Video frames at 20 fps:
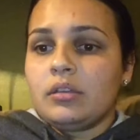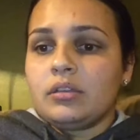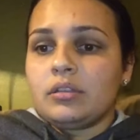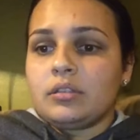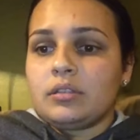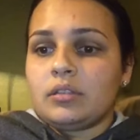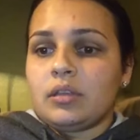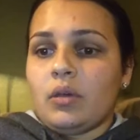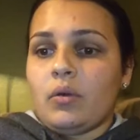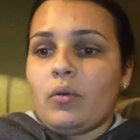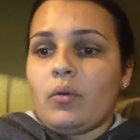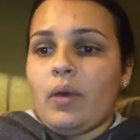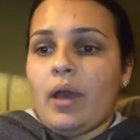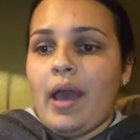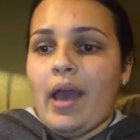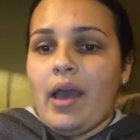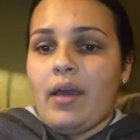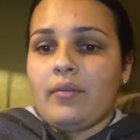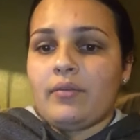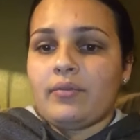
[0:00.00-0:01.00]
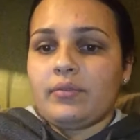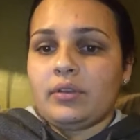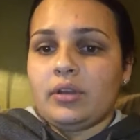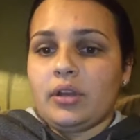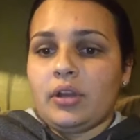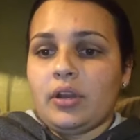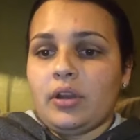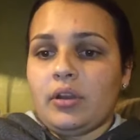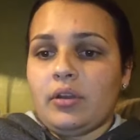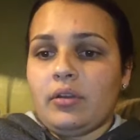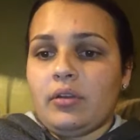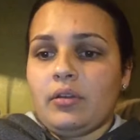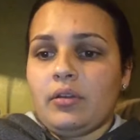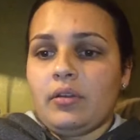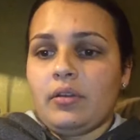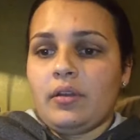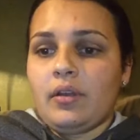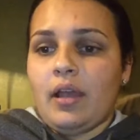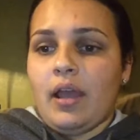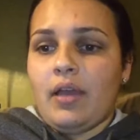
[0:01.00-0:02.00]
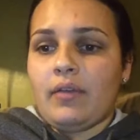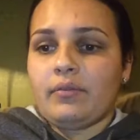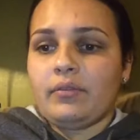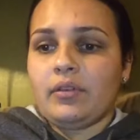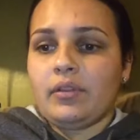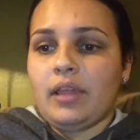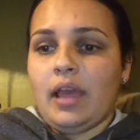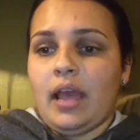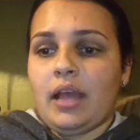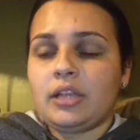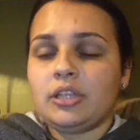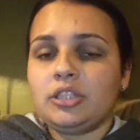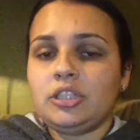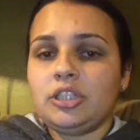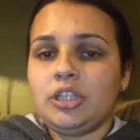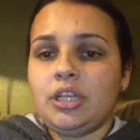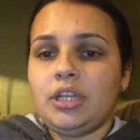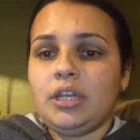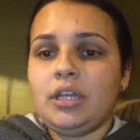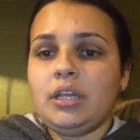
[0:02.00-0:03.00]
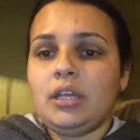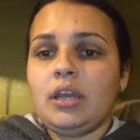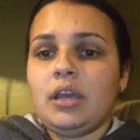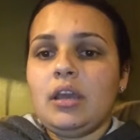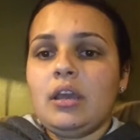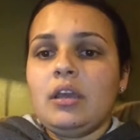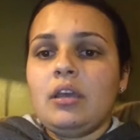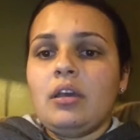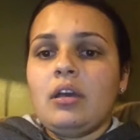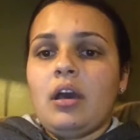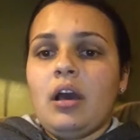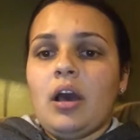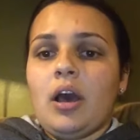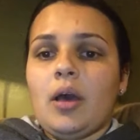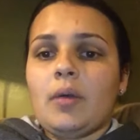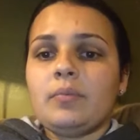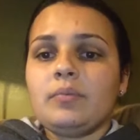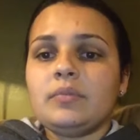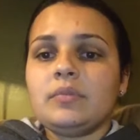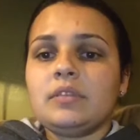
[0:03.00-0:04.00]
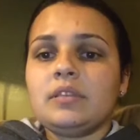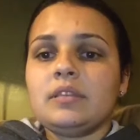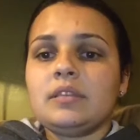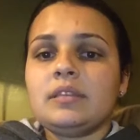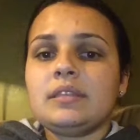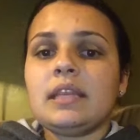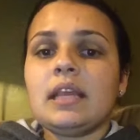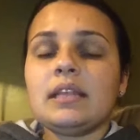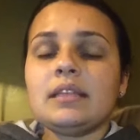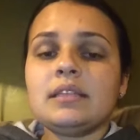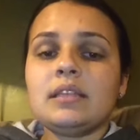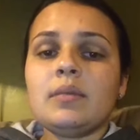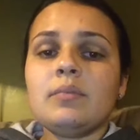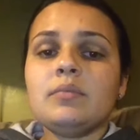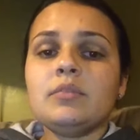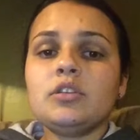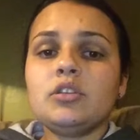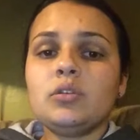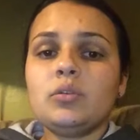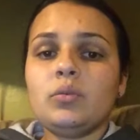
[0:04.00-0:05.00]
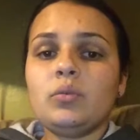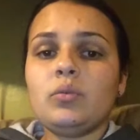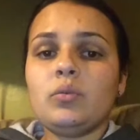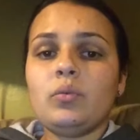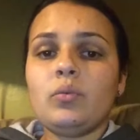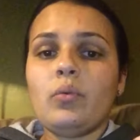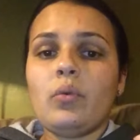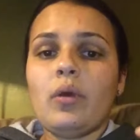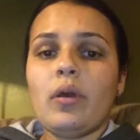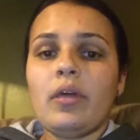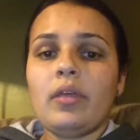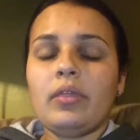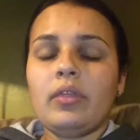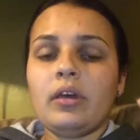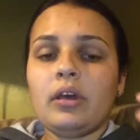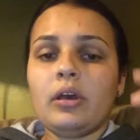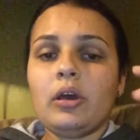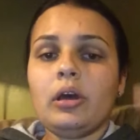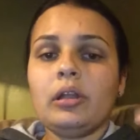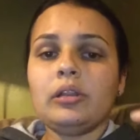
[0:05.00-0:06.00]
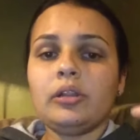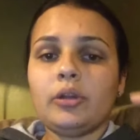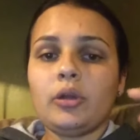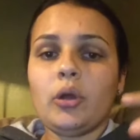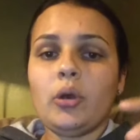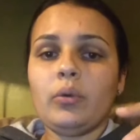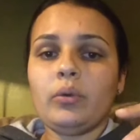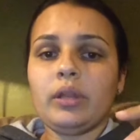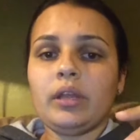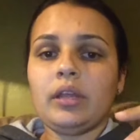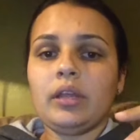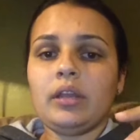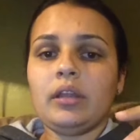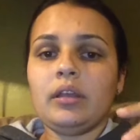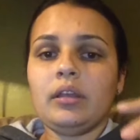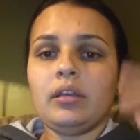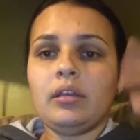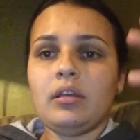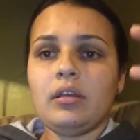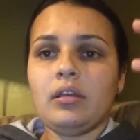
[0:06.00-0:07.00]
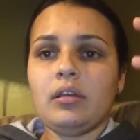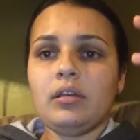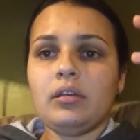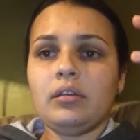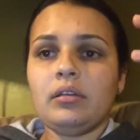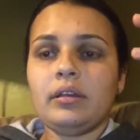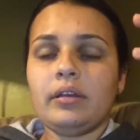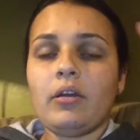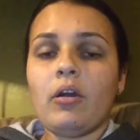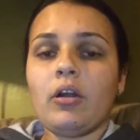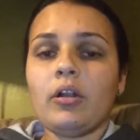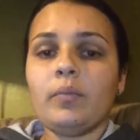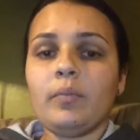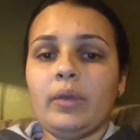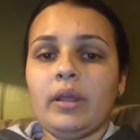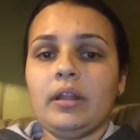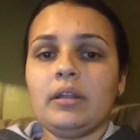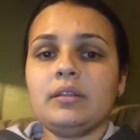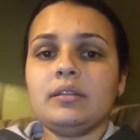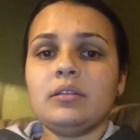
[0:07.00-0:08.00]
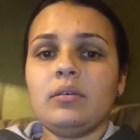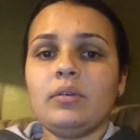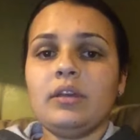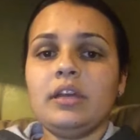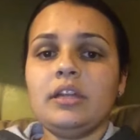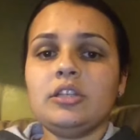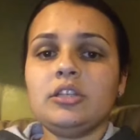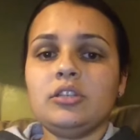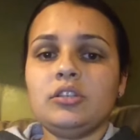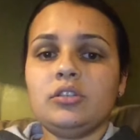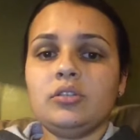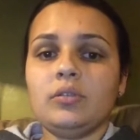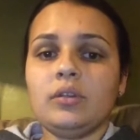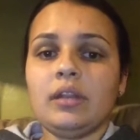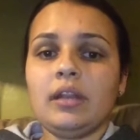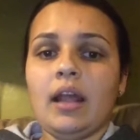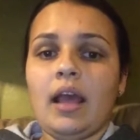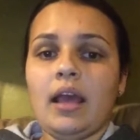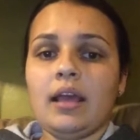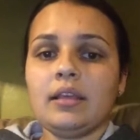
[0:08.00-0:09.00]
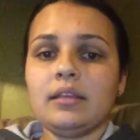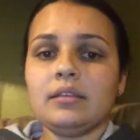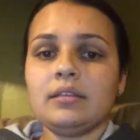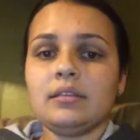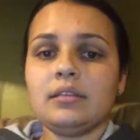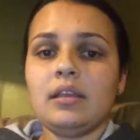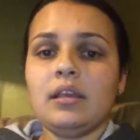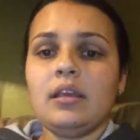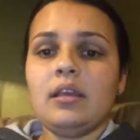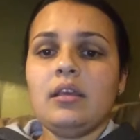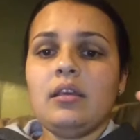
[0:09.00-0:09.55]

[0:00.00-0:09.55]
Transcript: So after that, she sends them to the color coded carpet. So each student has